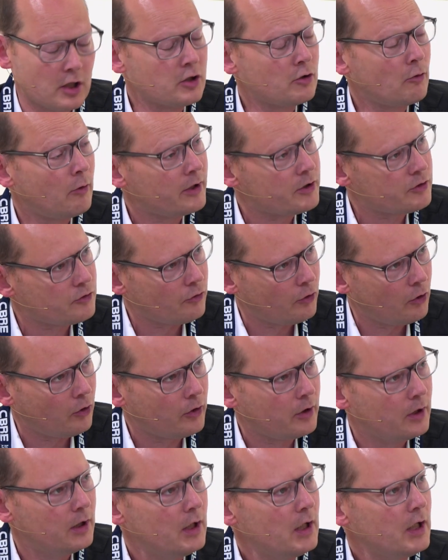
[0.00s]
quite
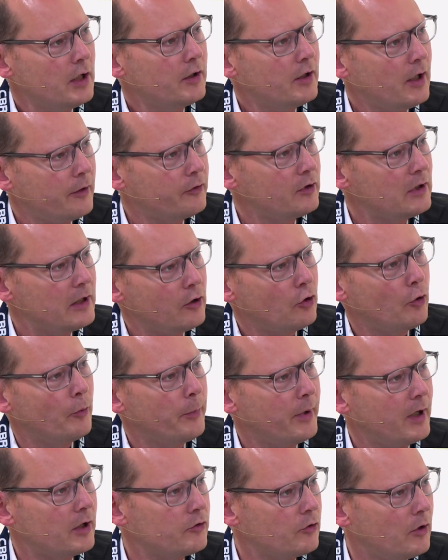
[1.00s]
strong, definitely
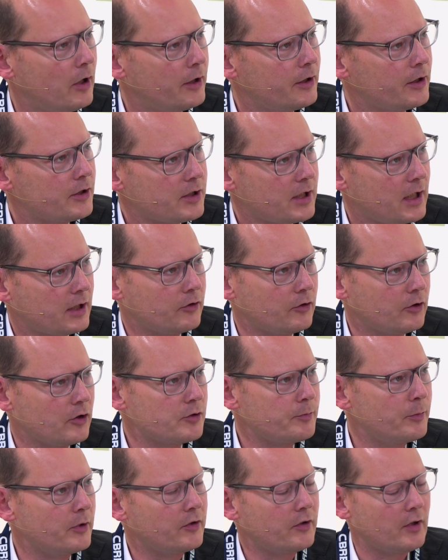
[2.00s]
compared to other
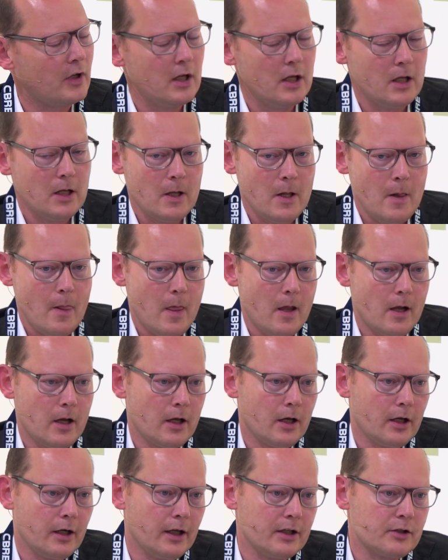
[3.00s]
sectors, but
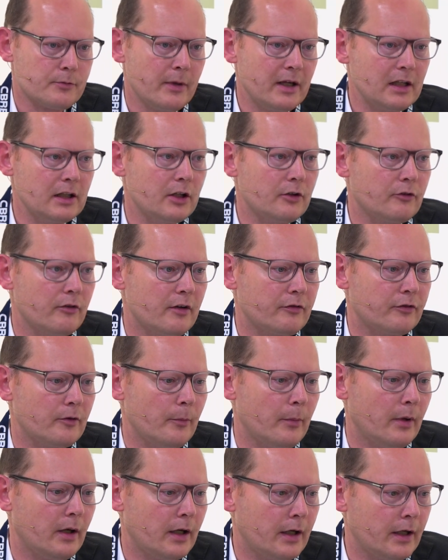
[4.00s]
it's mainly
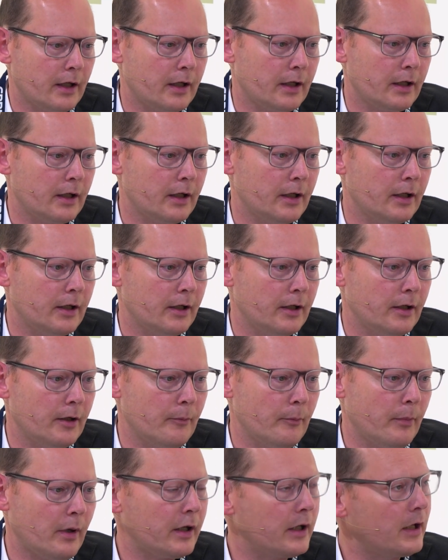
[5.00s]
driven by
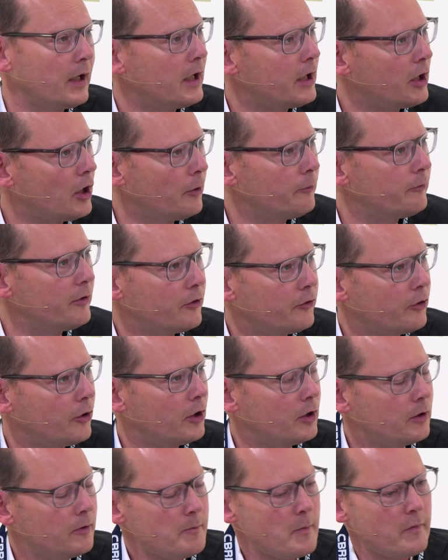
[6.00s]
an income
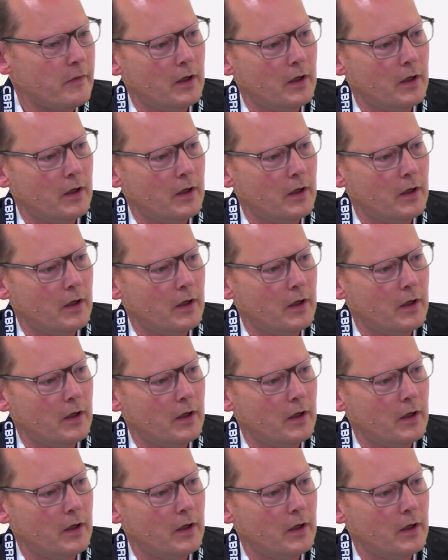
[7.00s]
return,